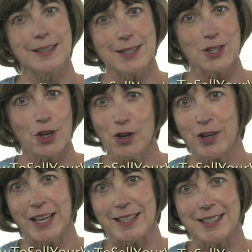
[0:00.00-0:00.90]
starter
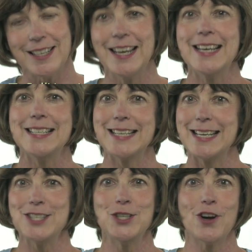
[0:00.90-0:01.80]
kit to
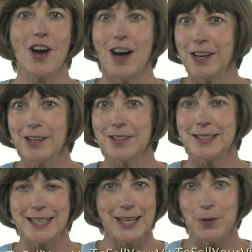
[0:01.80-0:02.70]
get you on
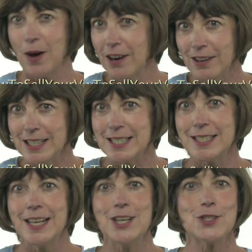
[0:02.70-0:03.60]
our list